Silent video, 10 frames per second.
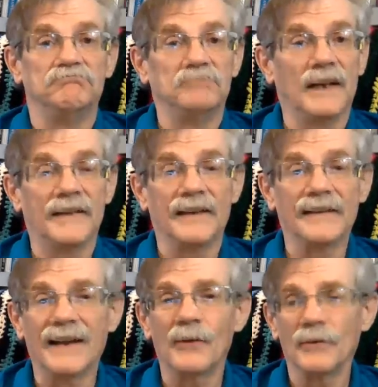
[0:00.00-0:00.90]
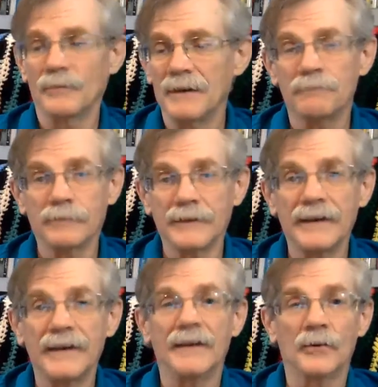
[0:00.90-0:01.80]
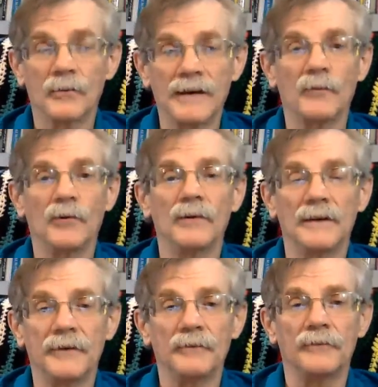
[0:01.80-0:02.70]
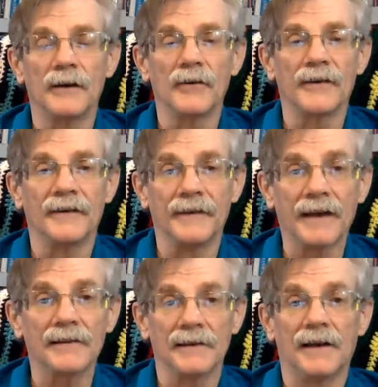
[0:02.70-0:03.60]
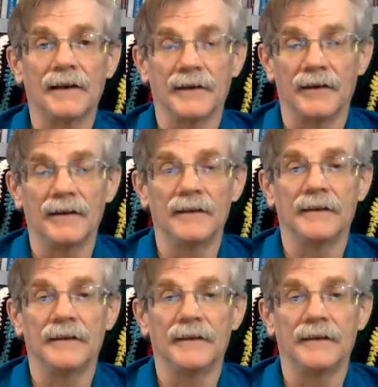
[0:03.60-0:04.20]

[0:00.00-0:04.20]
I think that would be pretty agreeable if you follow the debt clock at all,